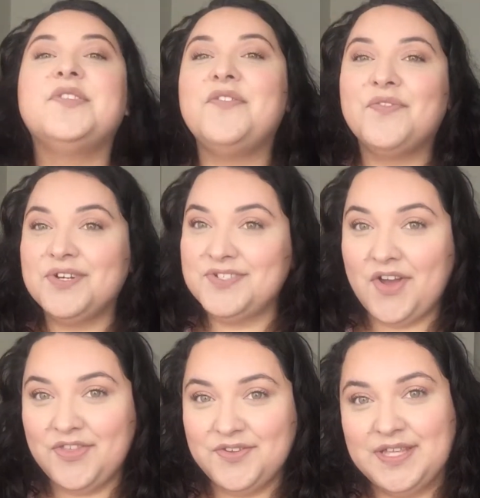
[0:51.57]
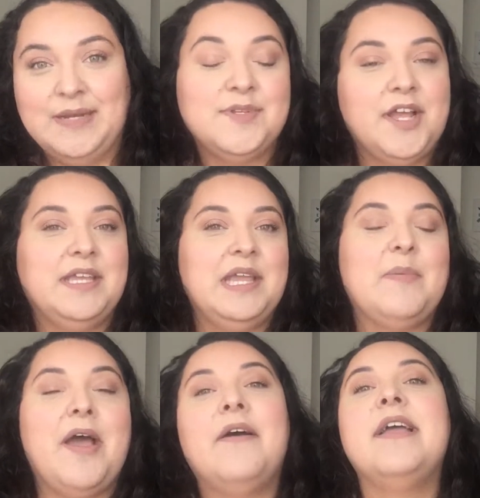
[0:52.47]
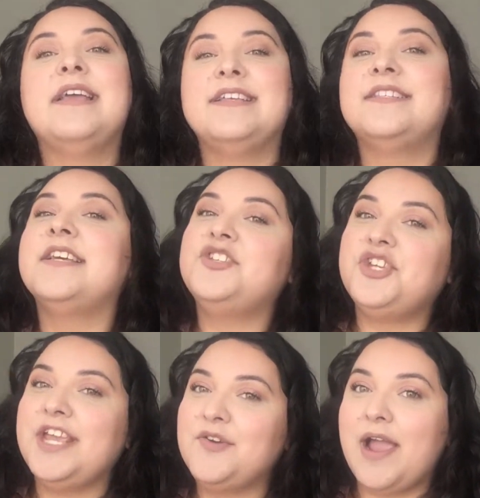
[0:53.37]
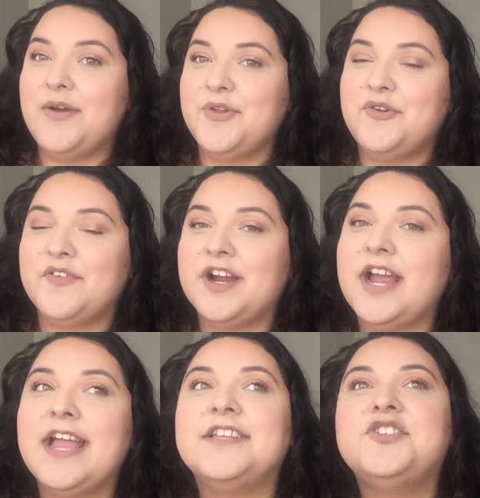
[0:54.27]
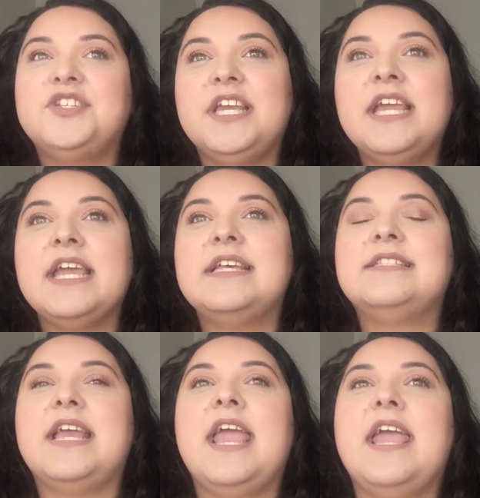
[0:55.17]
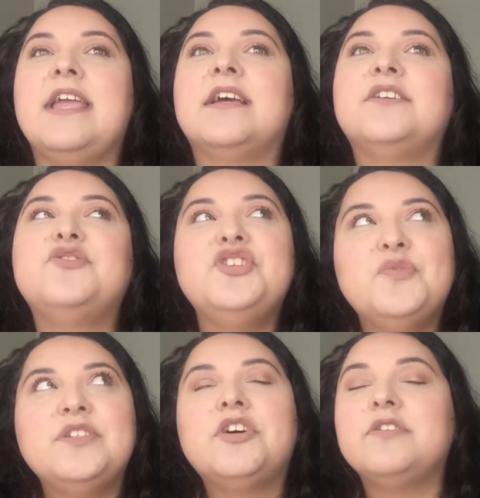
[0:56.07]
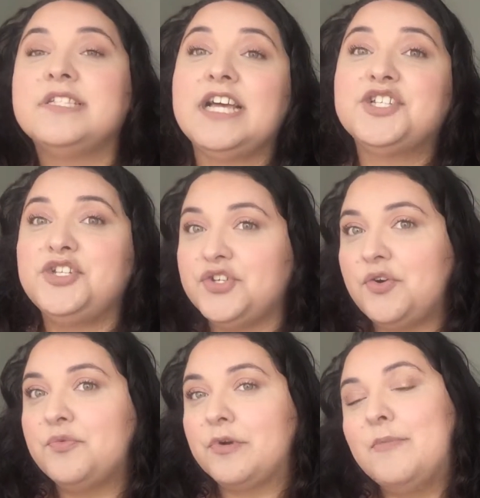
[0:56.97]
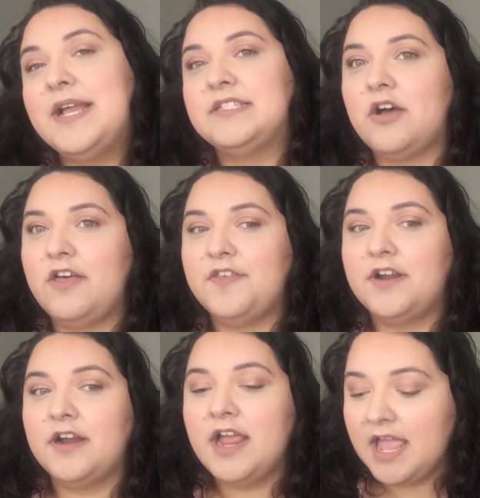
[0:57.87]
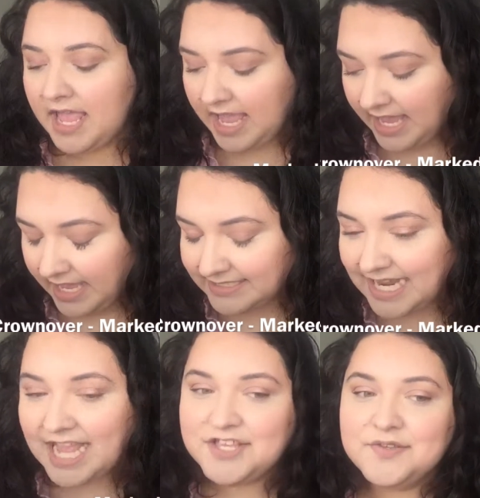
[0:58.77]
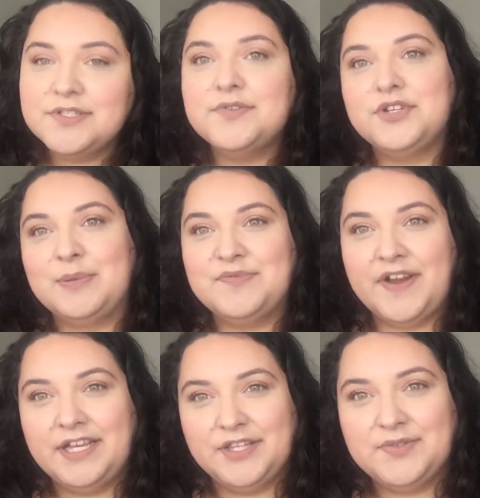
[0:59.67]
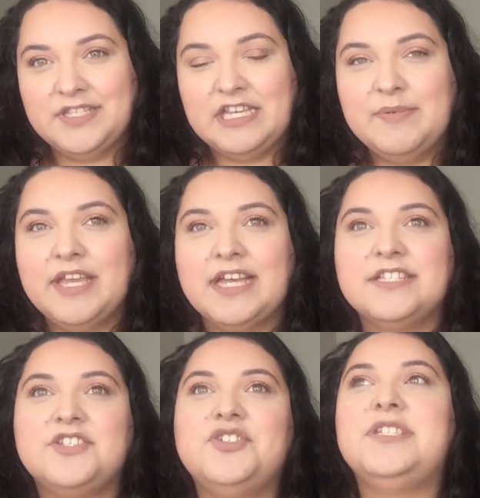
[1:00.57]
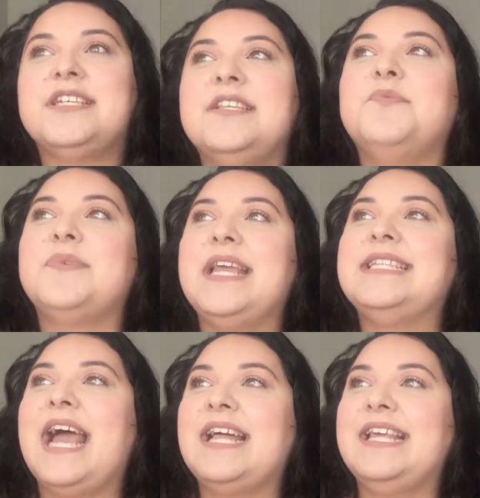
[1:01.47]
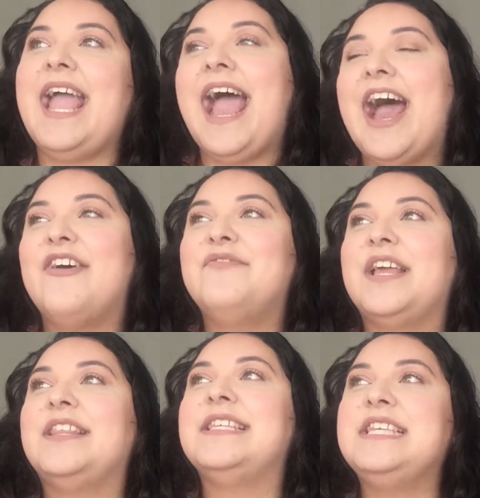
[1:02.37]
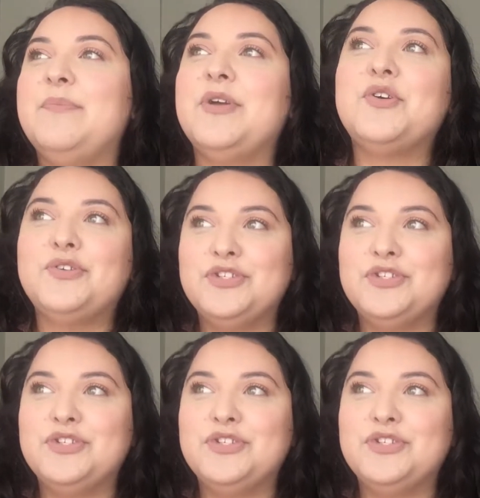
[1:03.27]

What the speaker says: So the first author that I'm talking about is Crownover, and she is a new adult / adult romance author, and I use those terms very loosely because she doesn't exactly have like the typical